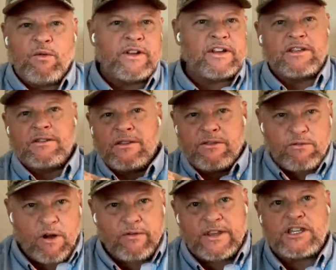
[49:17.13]
when to
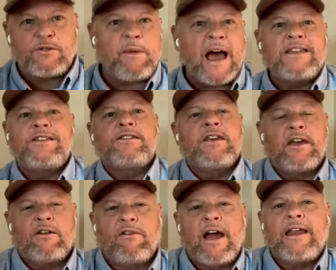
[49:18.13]
throw these spices
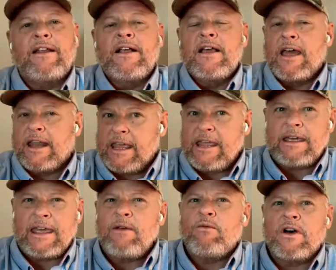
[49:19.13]
in, right? And he
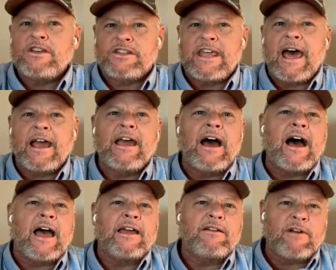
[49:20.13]
he was that
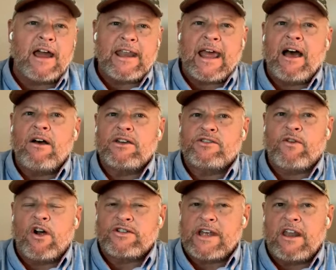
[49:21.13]
guy. Right now, as
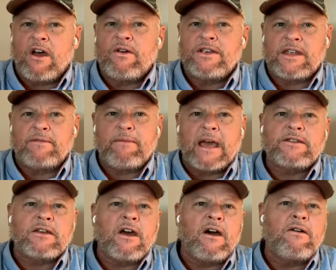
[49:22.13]
far as I know, he's in
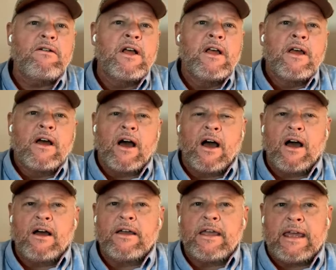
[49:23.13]
Mexico.
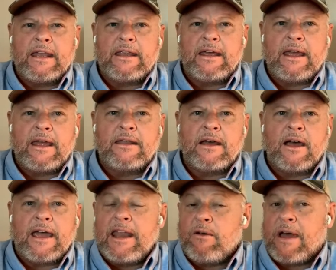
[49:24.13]
Uh, in, and
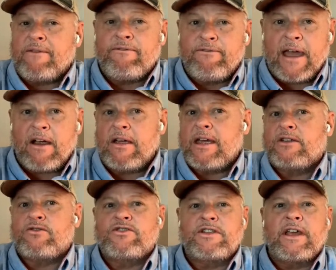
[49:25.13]
uh, anyway, very
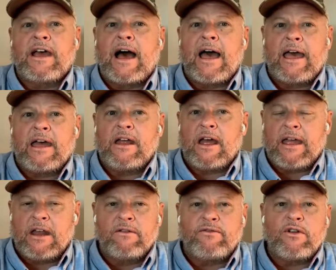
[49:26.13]
interesting guy. I
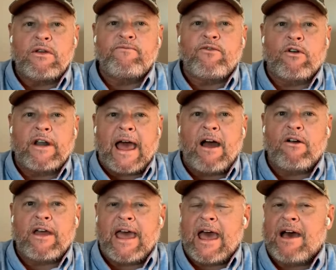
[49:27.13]
interviewed him for an hour
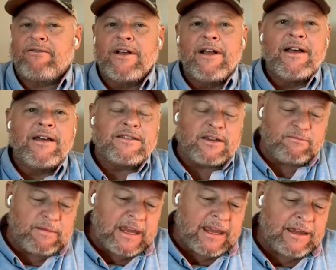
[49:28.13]
and a half. To
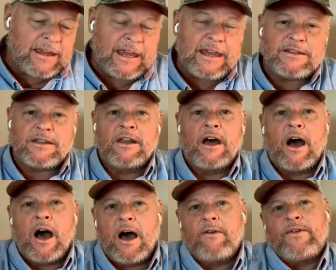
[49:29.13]
me, he's an
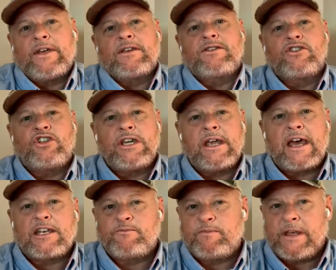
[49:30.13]
obvious G
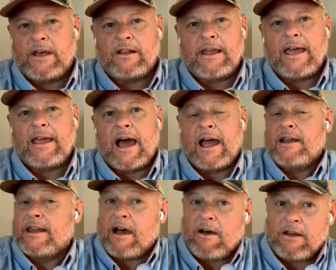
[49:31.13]
S P L A guy.
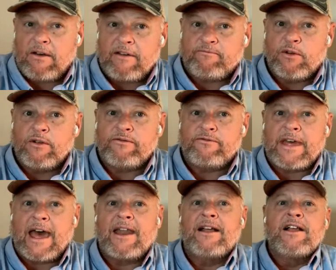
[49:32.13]
Now, I don't have proof of
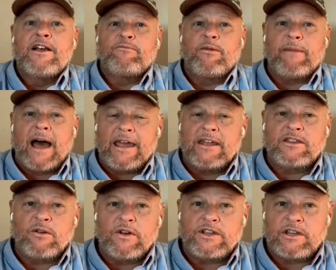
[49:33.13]
that, but my
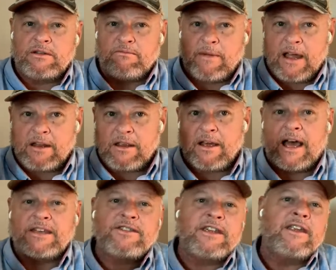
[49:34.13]
intuition, my
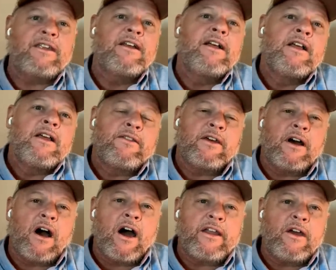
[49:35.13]
I sent the
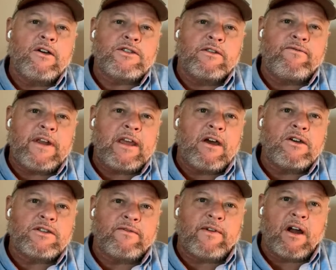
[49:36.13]
audios and
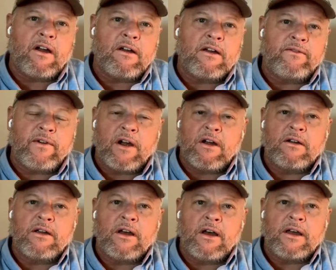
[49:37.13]
videos of our of
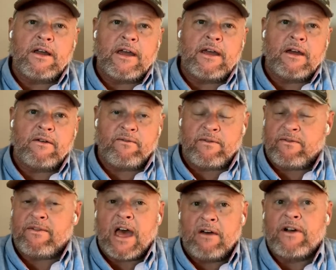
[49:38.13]
our uh, uh,
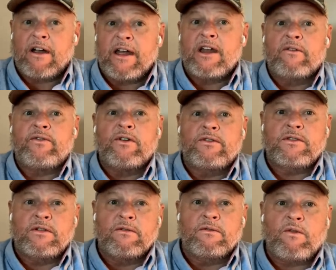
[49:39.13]
of our interview
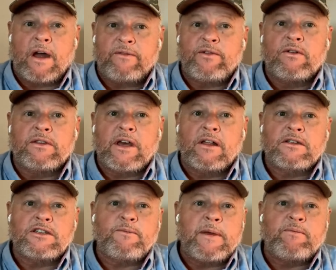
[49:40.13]
to quite a few
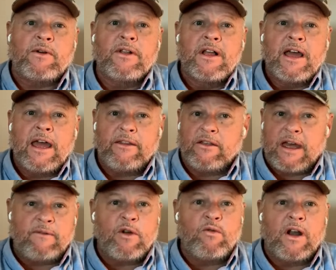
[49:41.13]
intelligence people, and
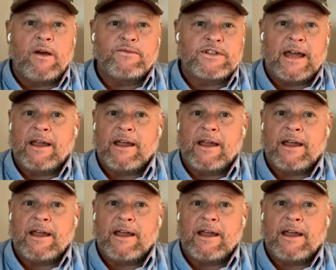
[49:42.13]
every one of them's